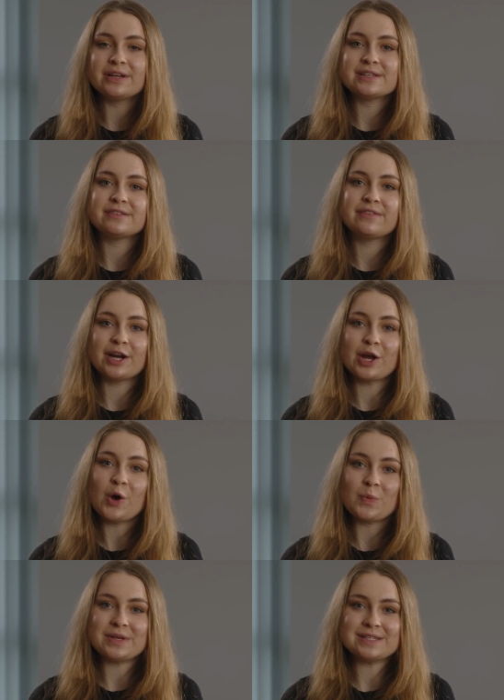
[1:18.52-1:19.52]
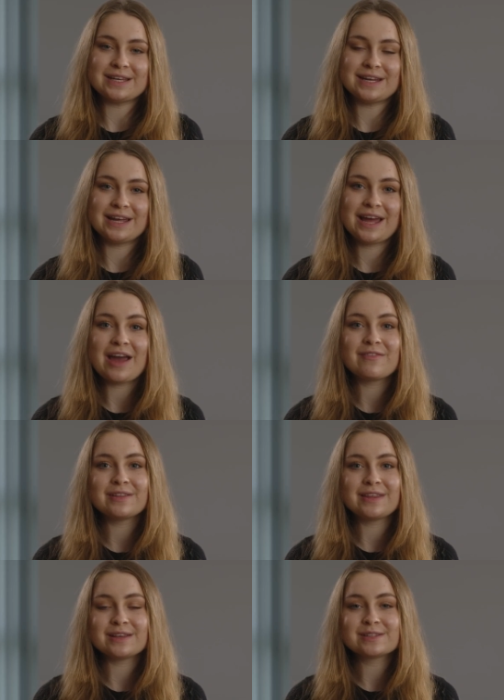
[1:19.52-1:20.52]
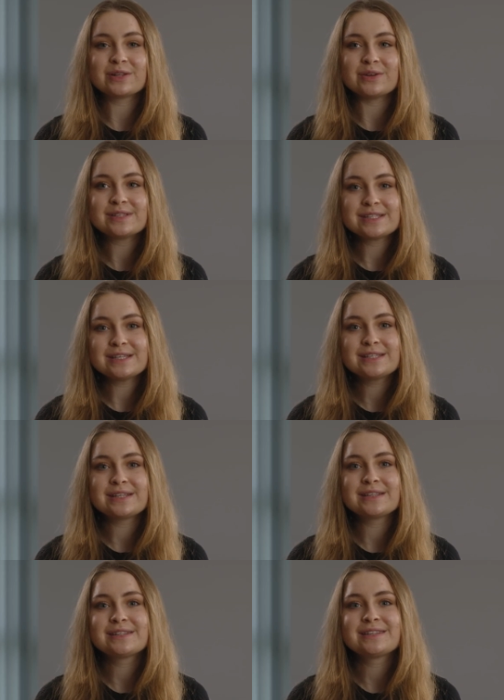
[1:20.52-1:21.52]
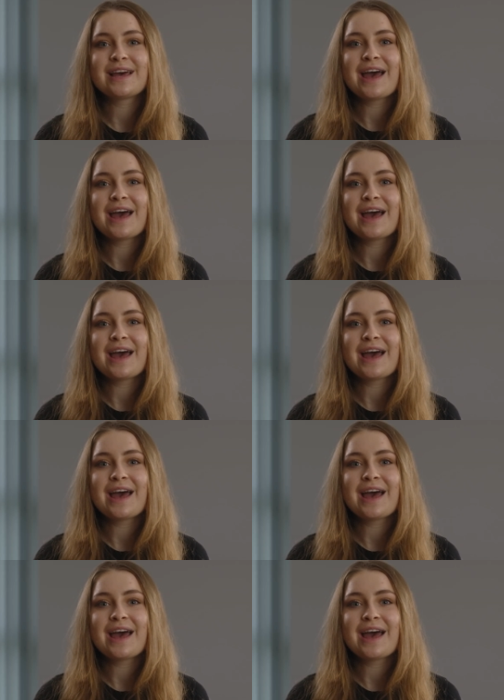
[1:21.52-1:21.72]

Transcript: is a very homey city. Everything is close distance